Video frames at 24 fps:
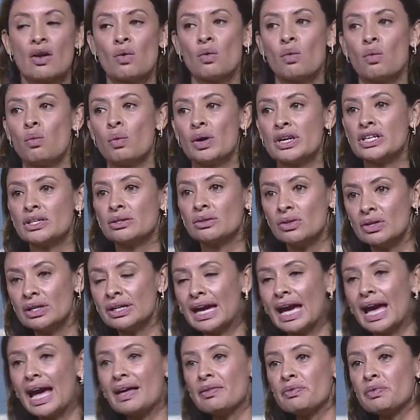When you look
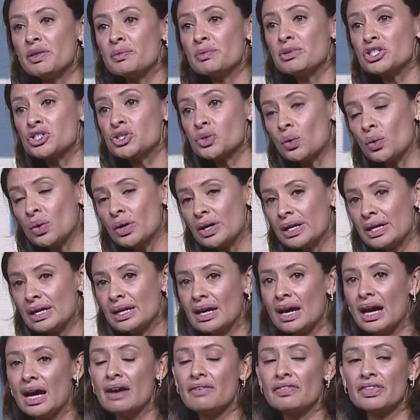at the majority
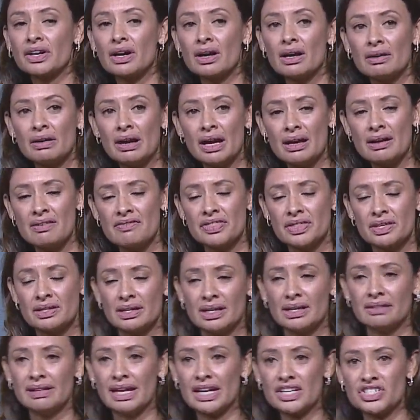of the
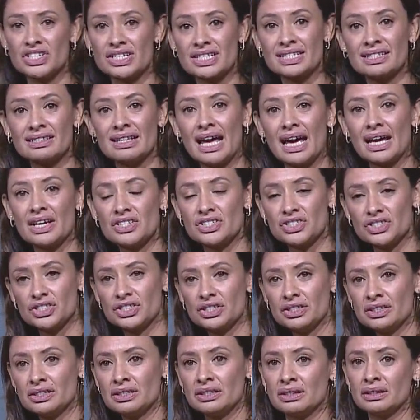elections last
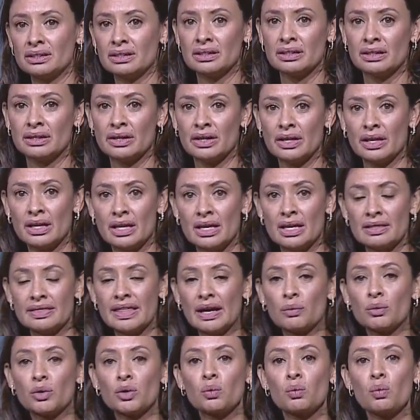year
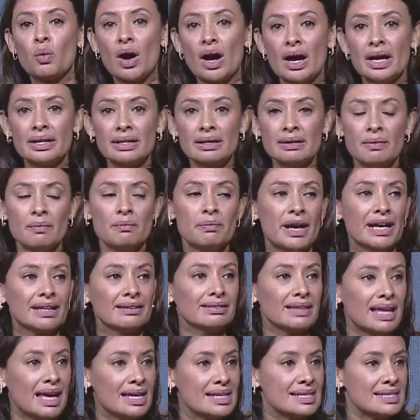that were won by
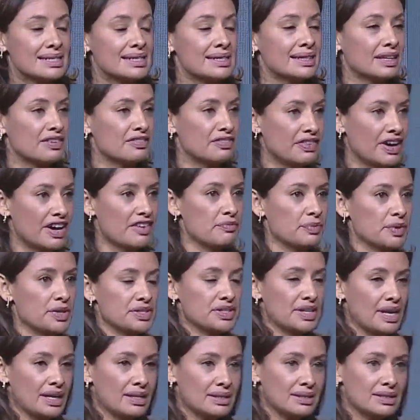less than
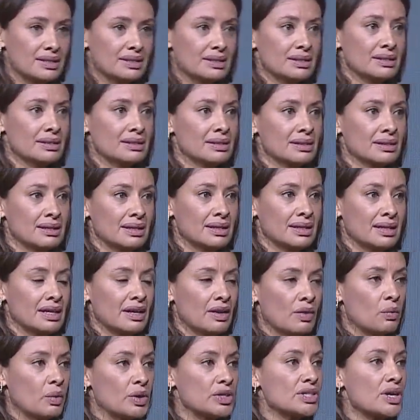5%,
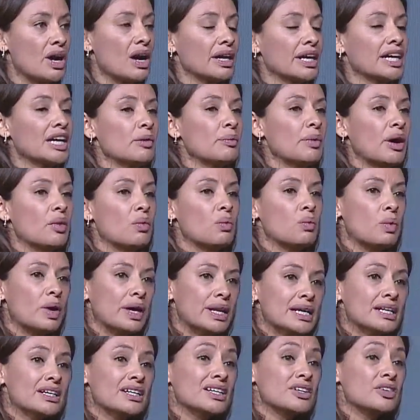we're talking about
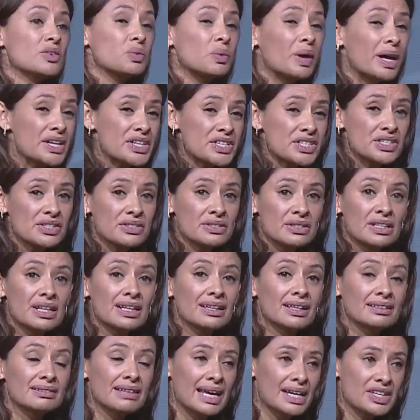winning congressional
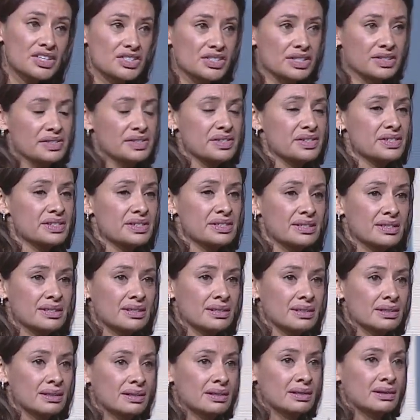elections
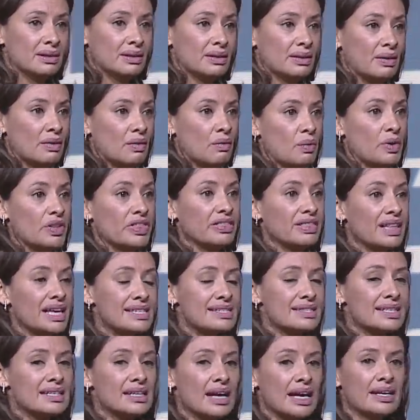with less
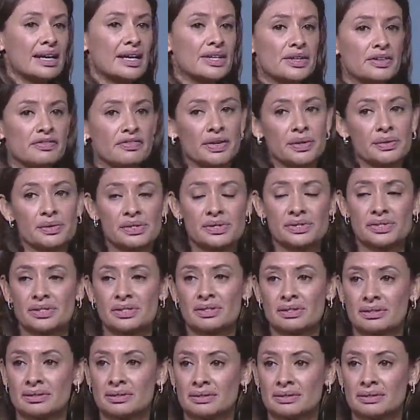than 900 votes.